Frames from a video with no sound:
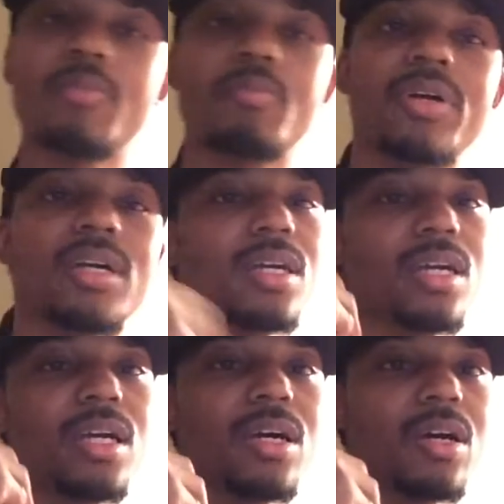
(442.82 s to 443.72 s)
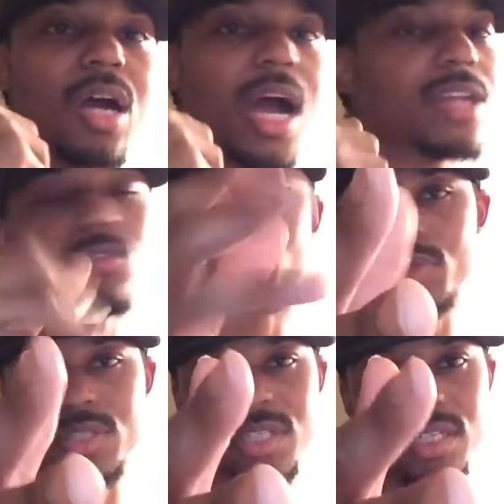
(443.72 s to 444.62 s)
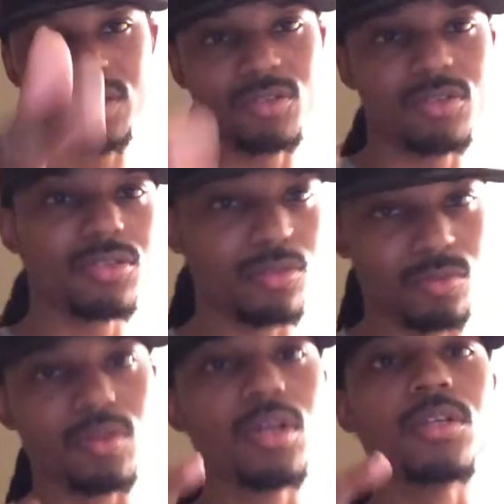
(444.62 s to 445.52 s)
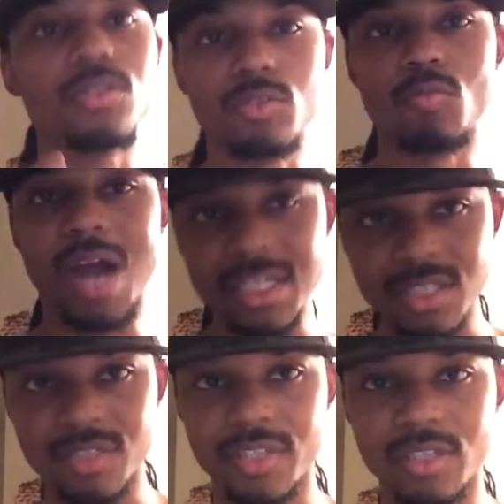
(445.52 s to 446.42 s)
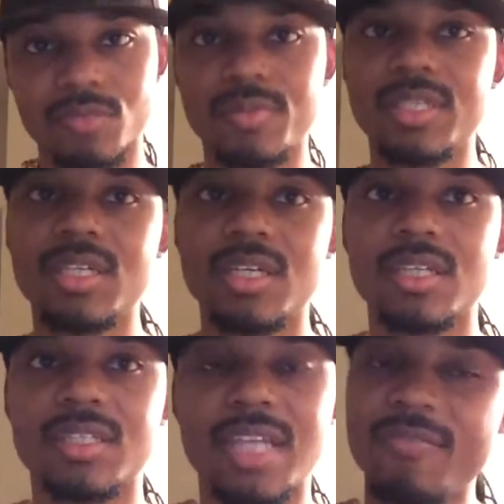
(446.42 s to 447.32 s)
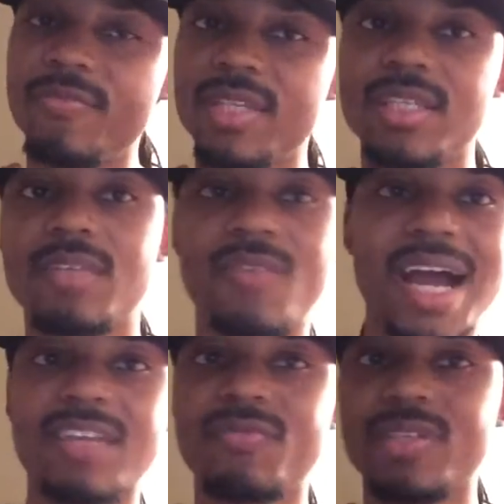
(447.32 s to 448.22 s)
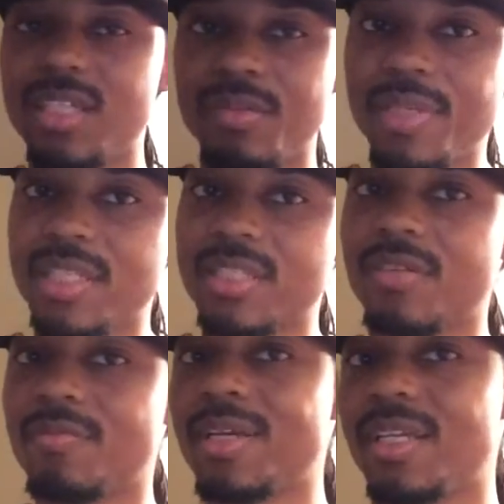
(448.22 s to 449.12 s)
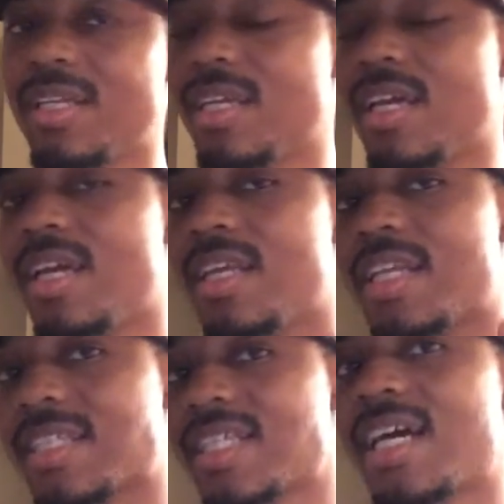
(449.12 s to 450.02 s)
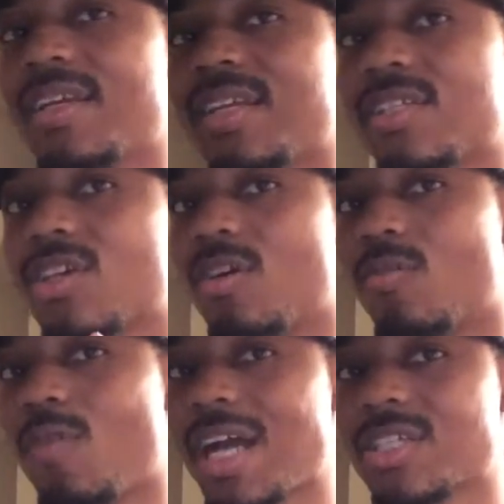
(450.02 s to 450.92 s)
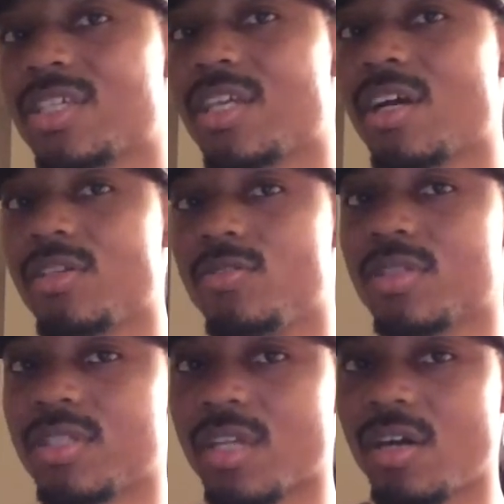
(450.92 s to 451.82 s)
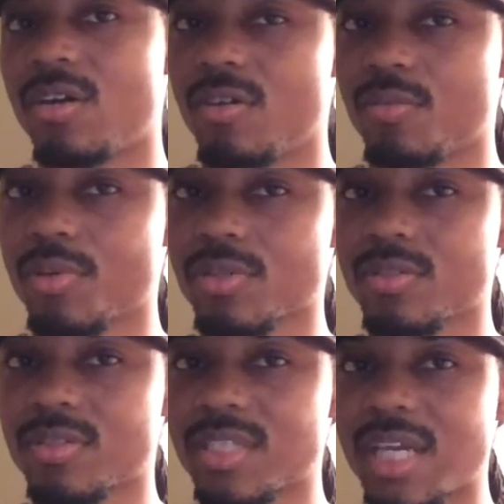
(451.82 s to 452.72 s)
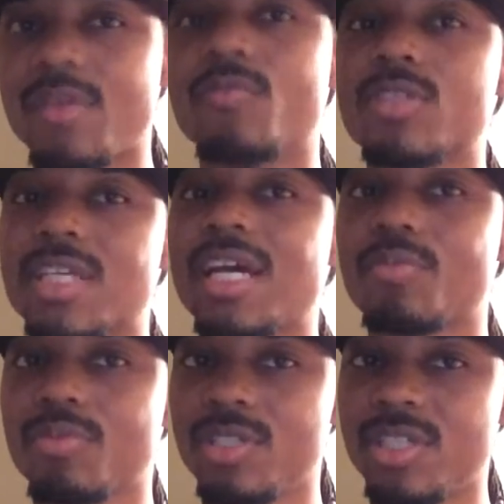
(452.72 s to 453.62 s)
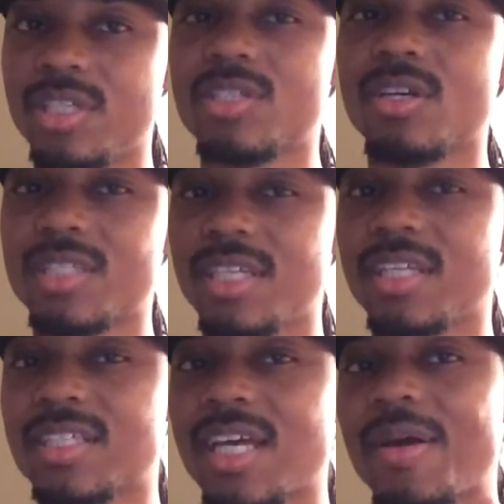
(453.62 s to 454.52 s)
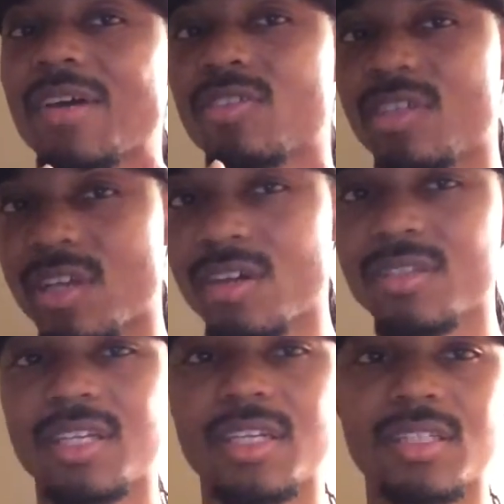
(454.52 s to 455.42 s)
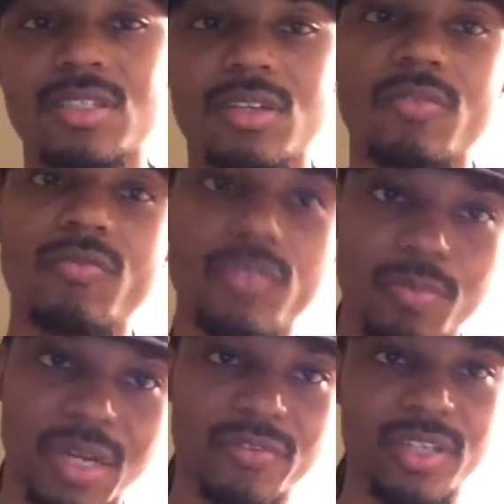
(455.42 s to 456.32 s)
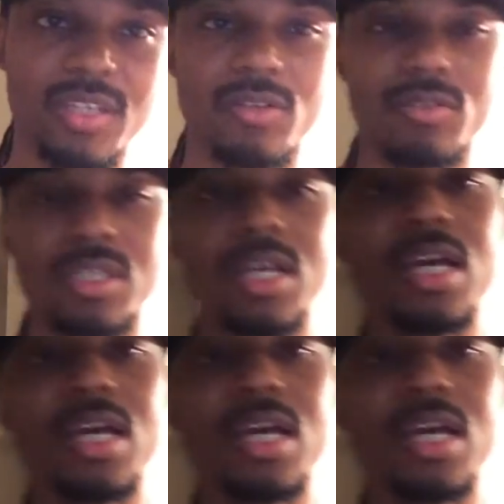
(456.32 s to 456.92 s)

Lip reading: But I do appreciate those who do watch the videos because that 5 to 15 minutes of that time that y'all watching, y'all using y'all own personal time, which I appreciate y'all taking the time out y'all day to view my videos,